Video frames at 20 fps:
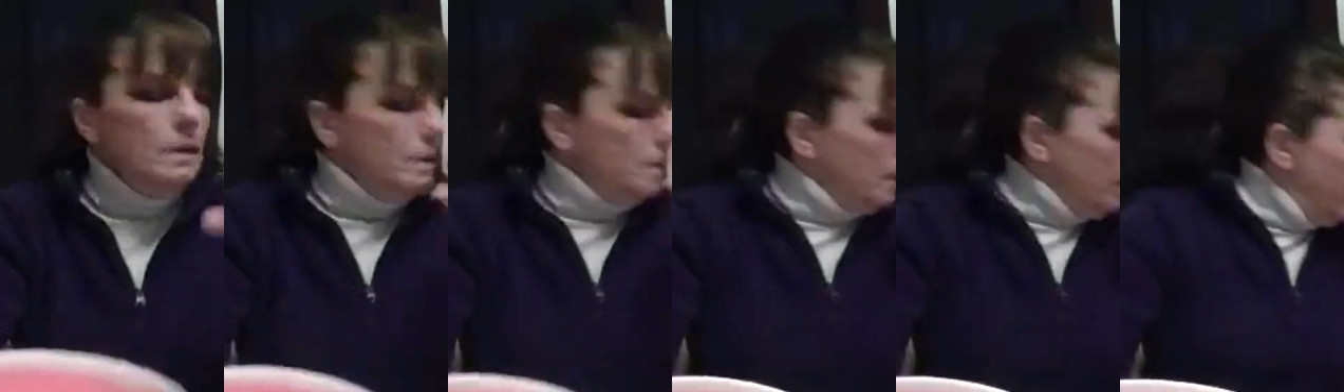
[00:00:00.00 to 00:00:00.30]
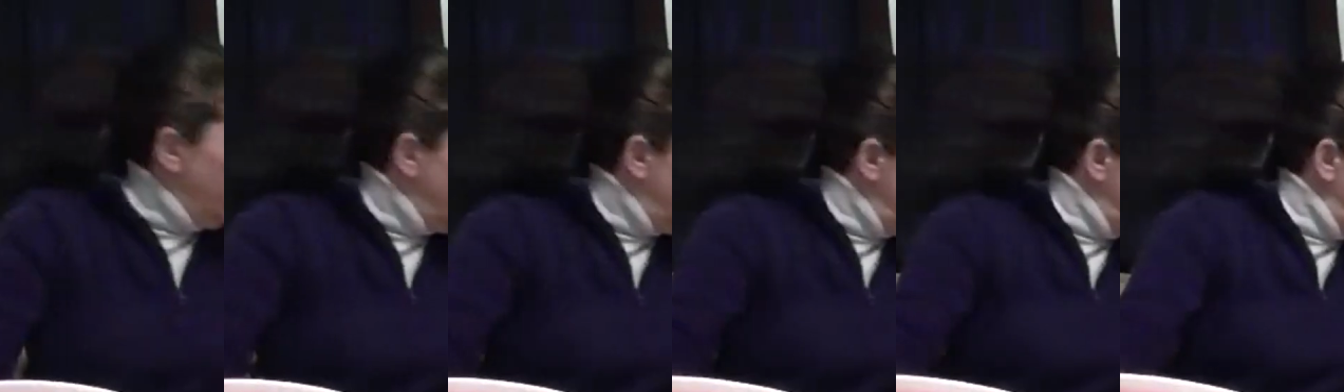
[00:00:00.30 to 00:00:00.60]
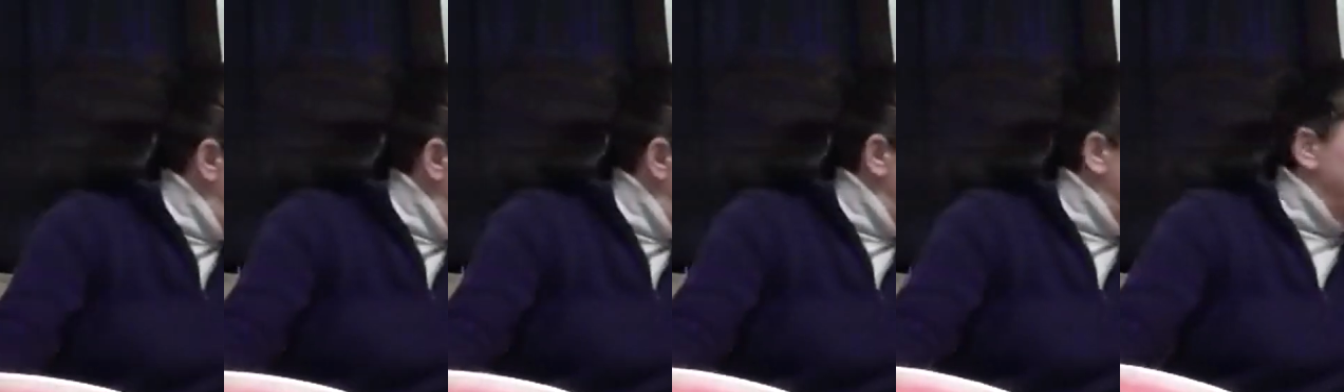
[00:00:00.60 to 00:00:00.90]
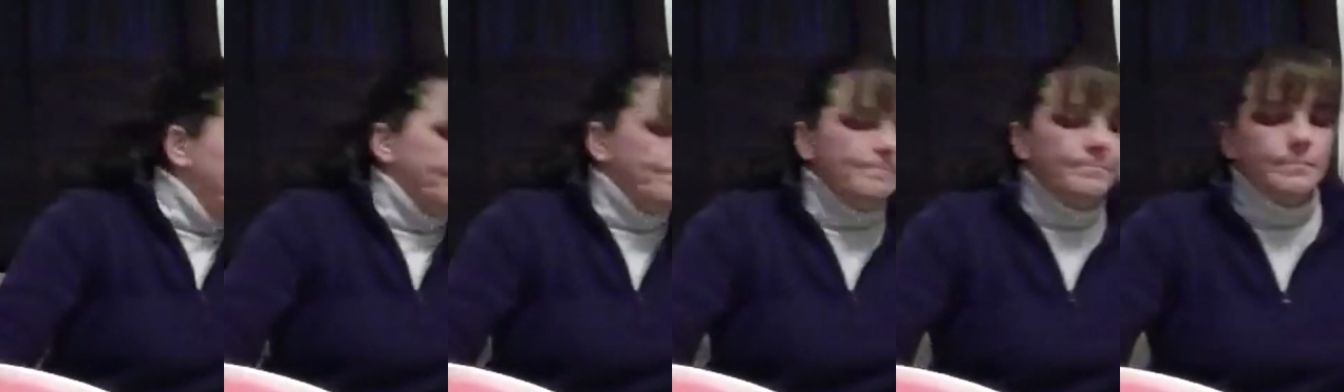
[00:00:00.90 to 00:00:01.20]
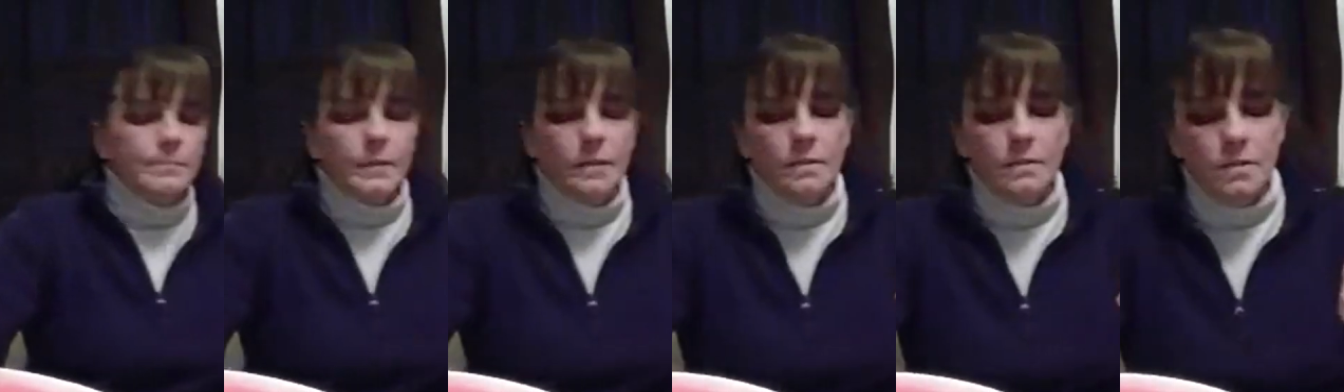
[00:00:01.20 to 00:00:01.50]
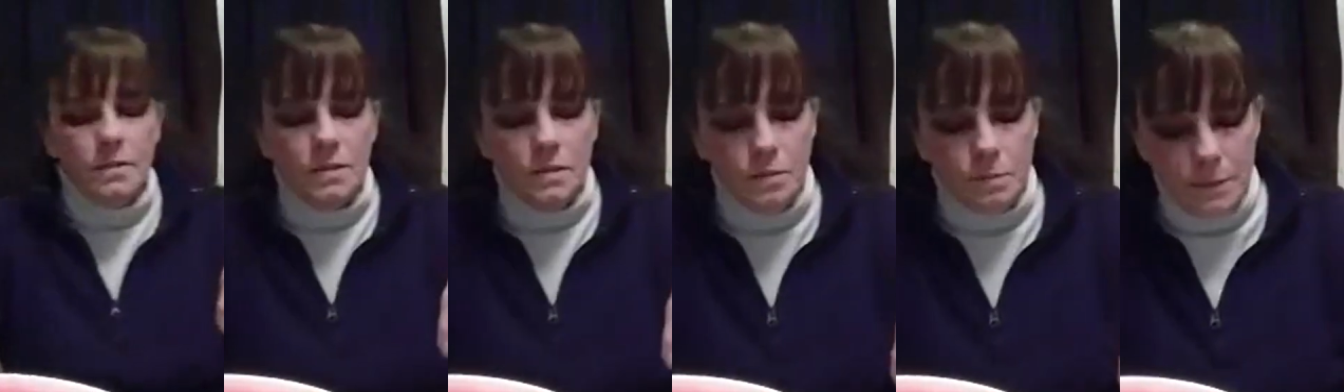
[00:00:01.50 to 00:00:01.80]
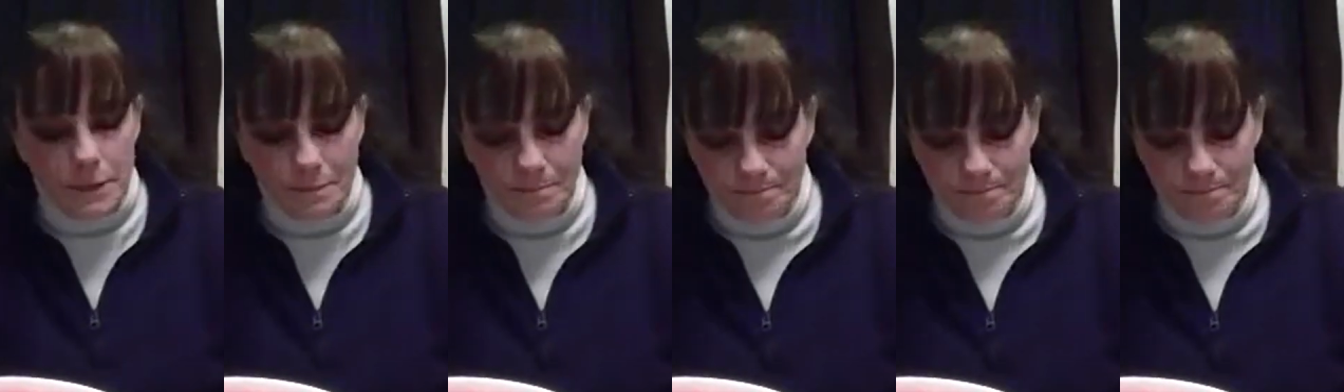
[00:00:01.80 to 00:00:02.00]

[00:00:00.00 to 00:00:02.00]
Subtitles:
Excuse me.